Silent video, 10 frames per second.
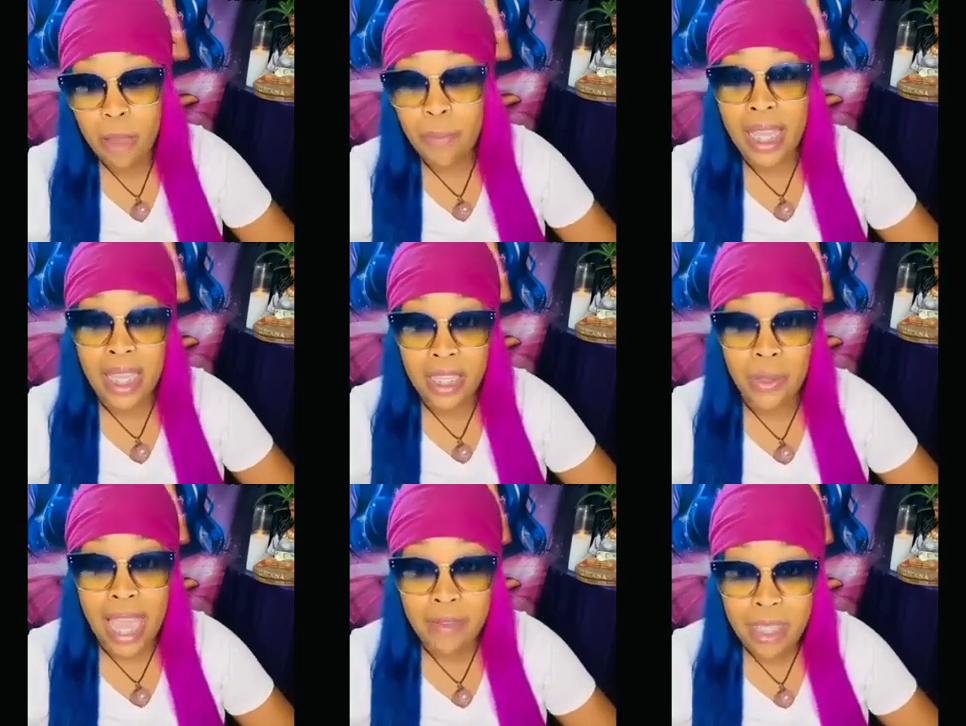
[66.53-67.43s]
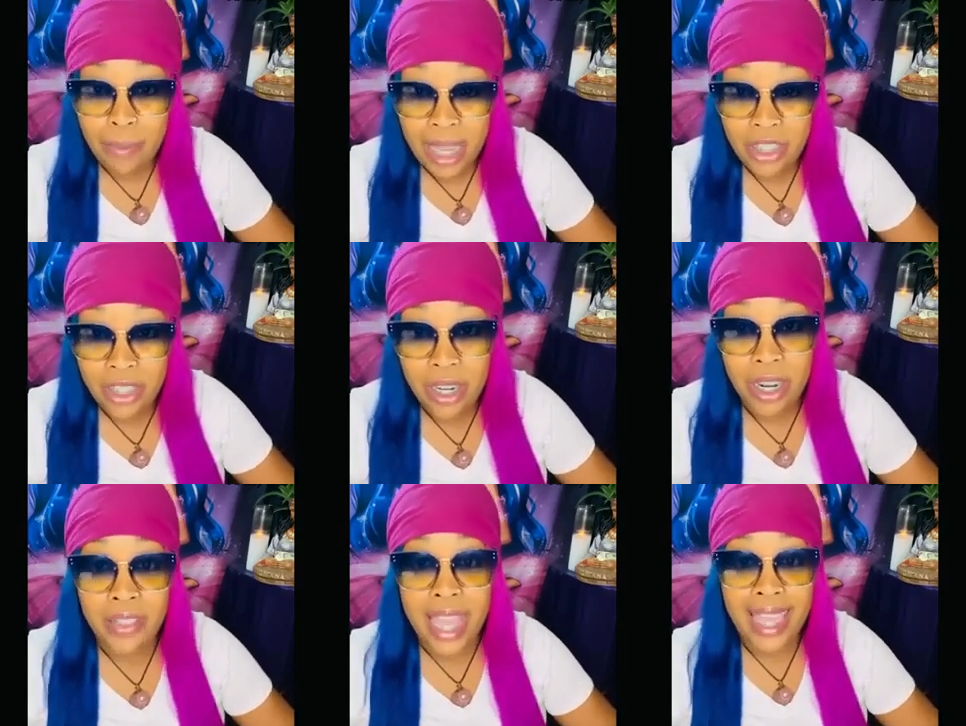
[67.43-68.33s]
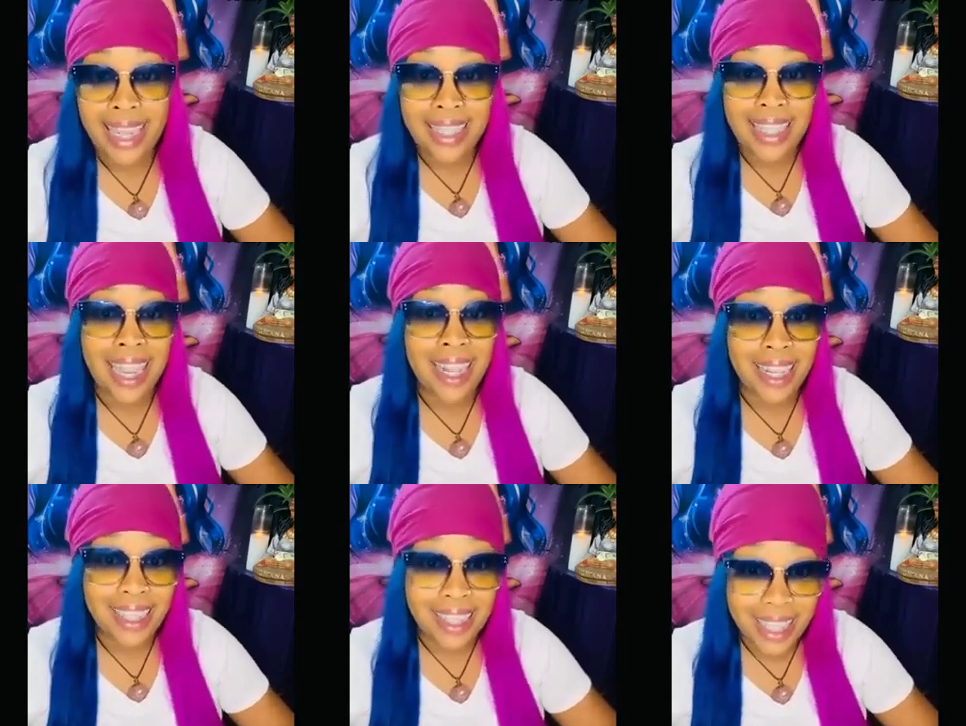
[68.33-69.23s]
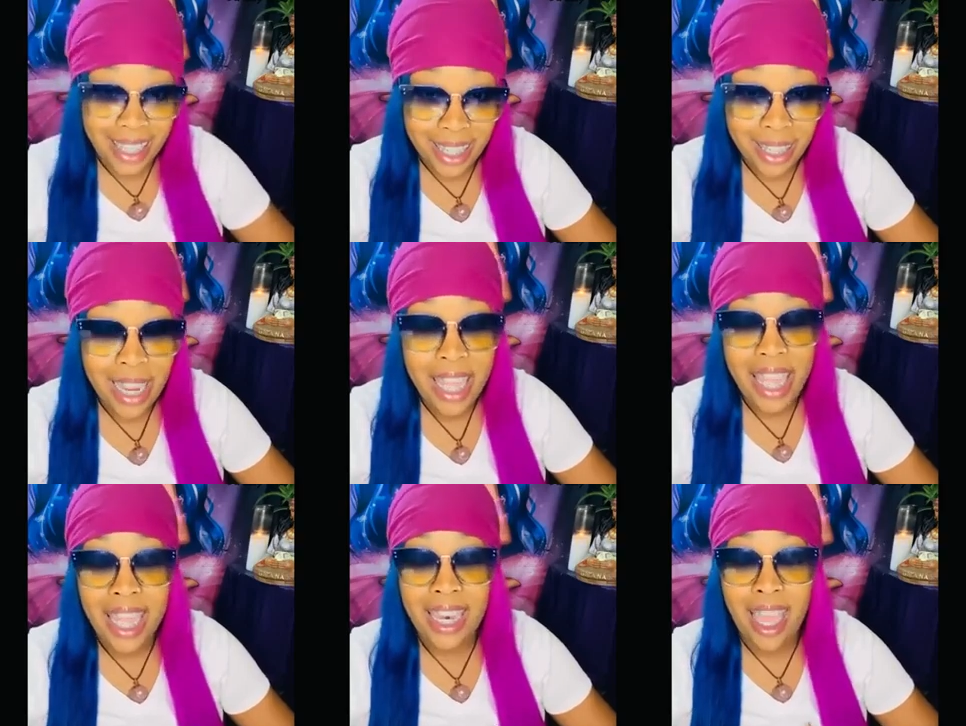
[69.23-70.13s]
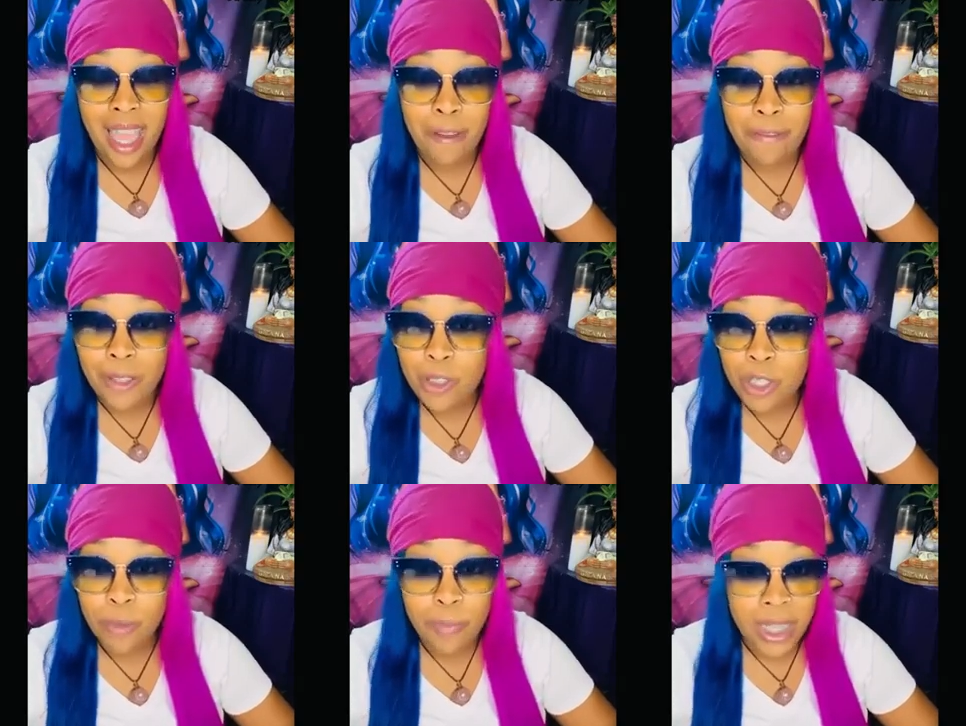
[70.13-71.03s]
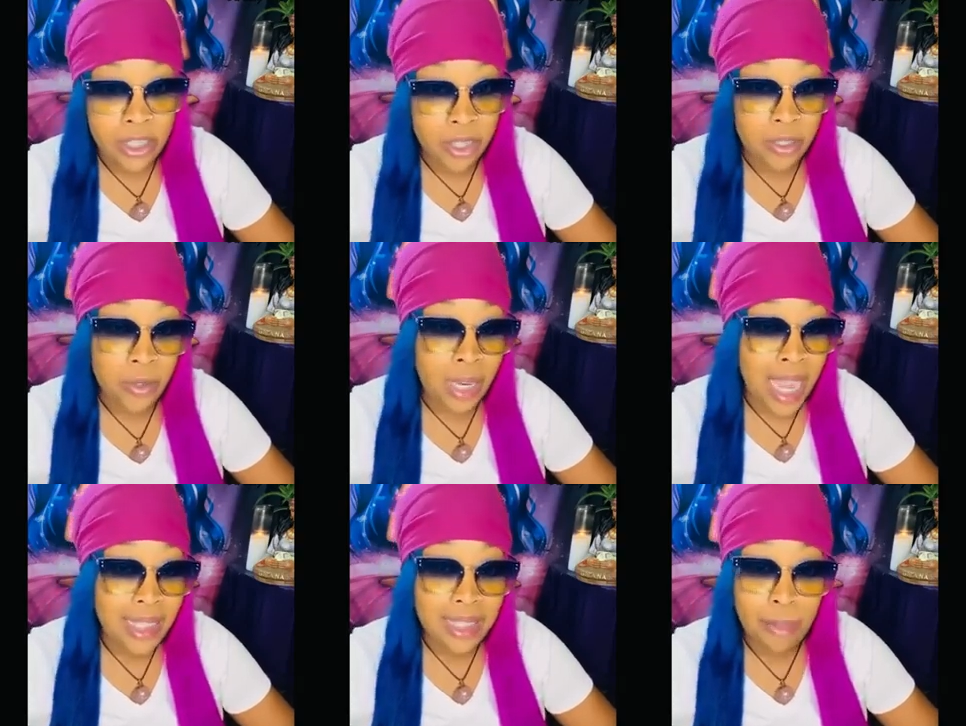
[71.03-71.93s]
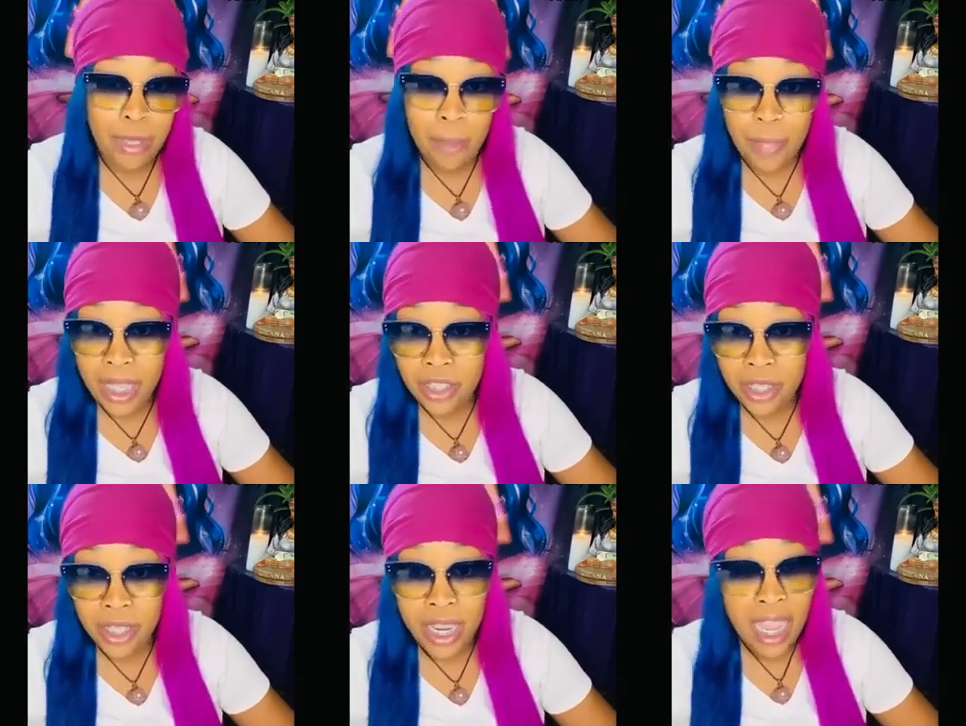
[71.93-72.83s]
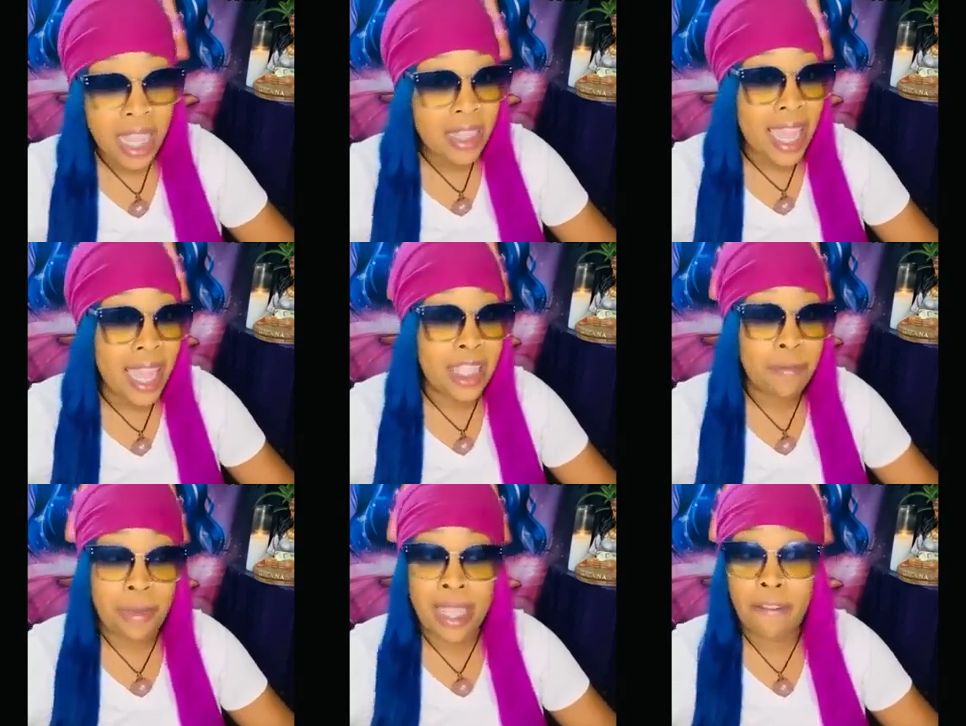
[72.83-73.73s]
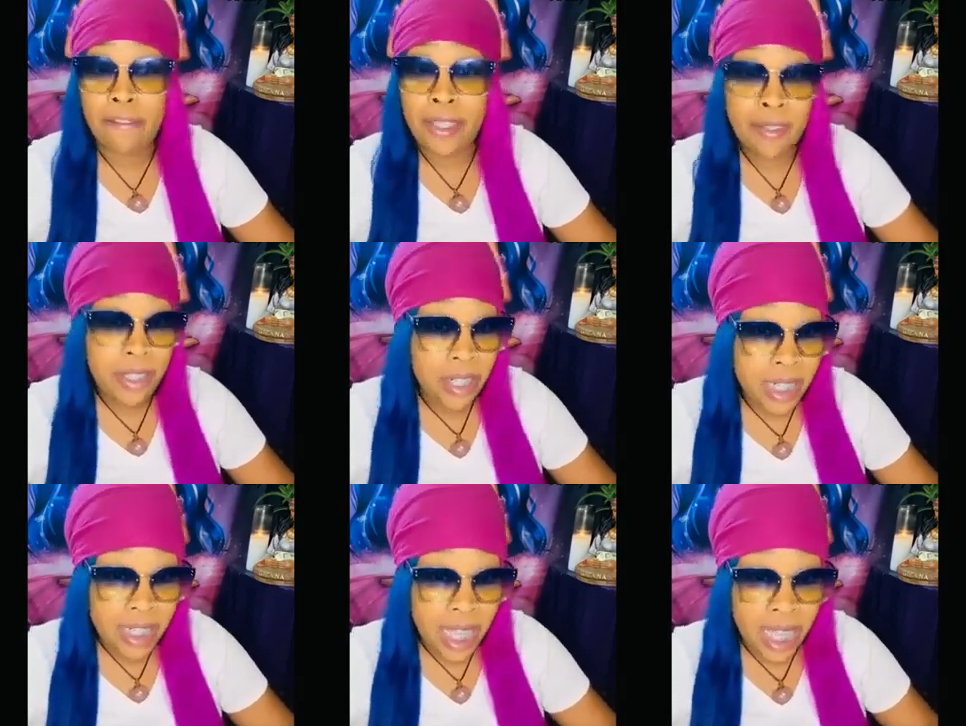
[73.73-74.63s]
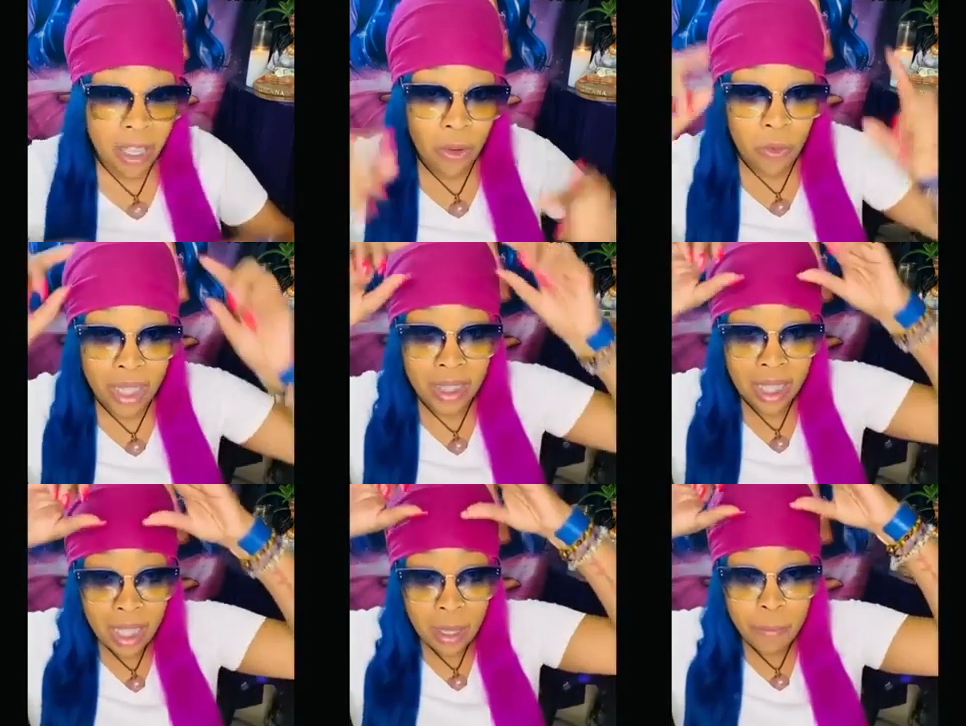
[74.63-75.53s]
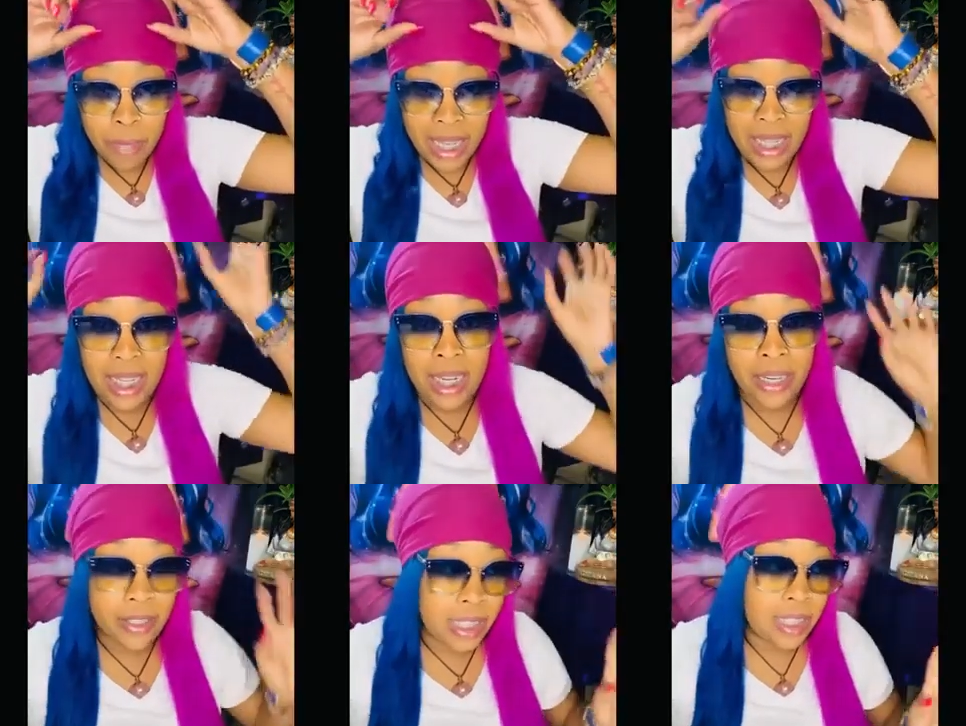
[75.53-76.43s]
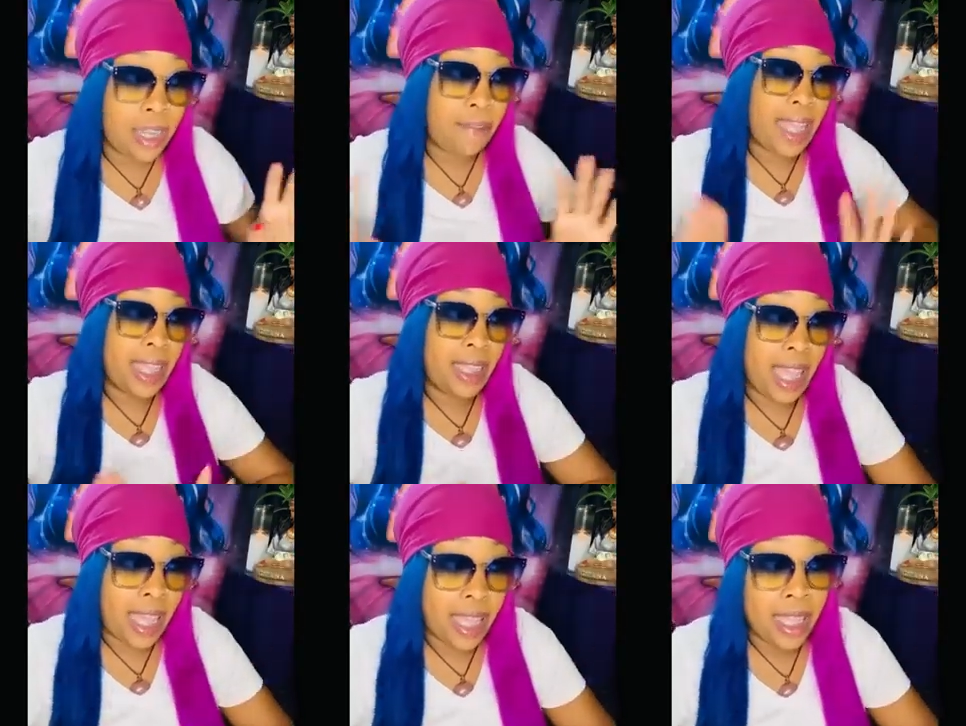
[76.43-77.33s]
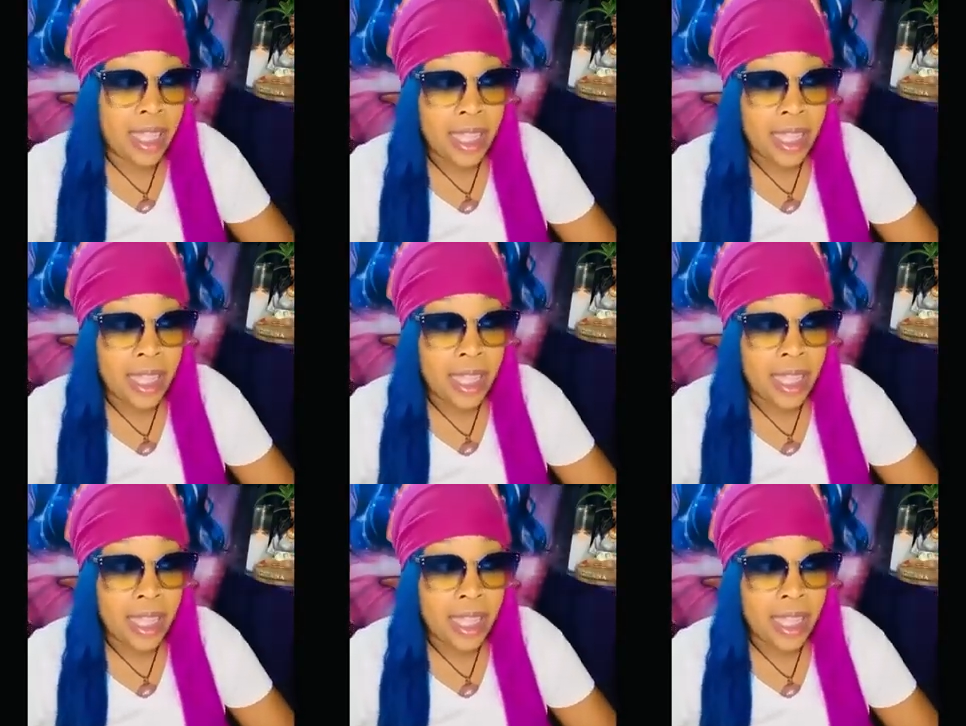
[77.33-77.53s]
But you have to make sure that it is a clear and unfiltered picture. Do not send me a picture that has been filtered as hell with bunny ears and stuff like that.